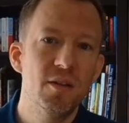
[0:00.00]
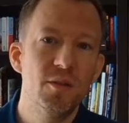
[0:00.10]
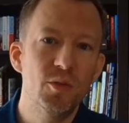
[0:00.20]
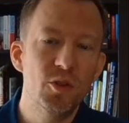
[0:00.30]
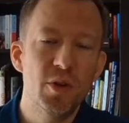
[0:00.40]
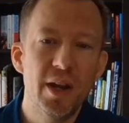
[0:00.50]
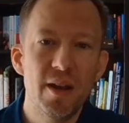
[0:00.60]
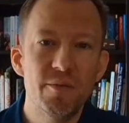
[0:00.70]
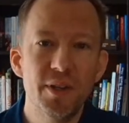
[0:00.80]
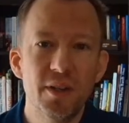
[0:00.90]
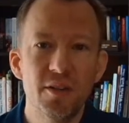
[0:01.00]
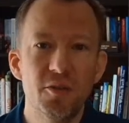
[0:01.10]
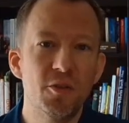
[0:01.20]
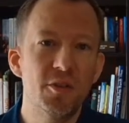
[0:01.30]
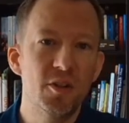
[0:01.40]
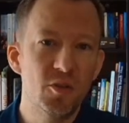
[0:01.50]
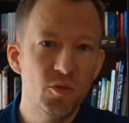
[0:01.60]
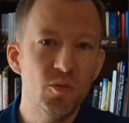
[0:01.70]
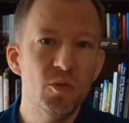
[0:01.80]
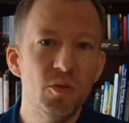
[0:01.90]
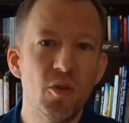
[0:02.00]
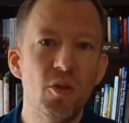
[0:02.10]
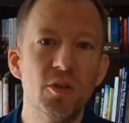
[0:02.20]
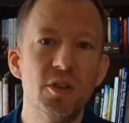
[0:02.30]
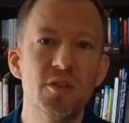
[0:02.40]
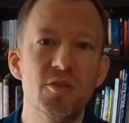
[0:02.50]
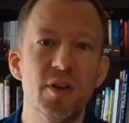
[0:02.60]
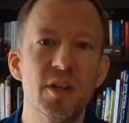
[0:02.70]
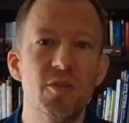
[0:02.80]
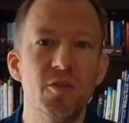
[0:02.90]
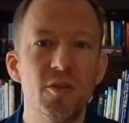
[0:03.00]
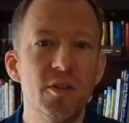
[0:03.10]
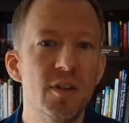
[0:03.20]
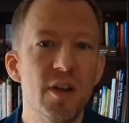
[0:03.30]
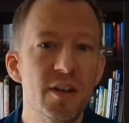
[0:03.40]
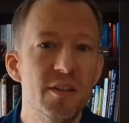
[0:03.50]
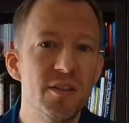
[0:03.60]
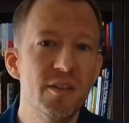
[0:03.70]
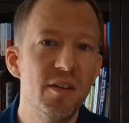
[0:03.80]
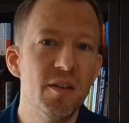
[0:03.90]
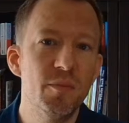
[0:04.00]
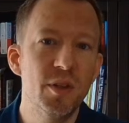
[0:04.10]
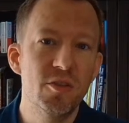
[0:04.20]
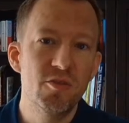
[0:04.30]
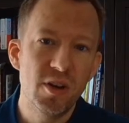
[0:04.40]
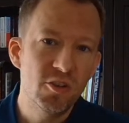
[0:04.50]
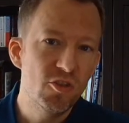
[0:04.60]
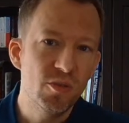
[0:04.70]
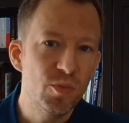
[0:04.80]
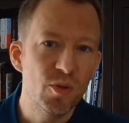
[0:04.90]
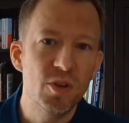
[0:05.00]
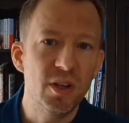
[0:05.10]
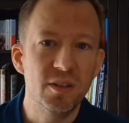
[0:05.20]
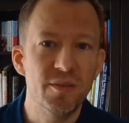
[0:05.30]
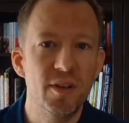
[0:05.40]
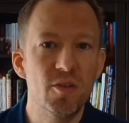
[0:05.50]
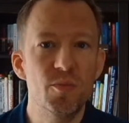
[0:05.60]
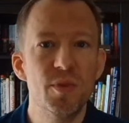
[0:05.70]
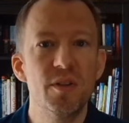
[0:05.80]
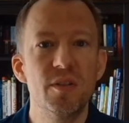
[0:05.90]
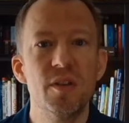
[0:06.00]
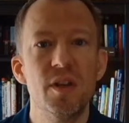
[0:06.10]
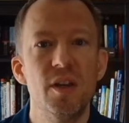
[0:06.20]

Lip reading: which we're having in order to orchestrate or organize a structured product development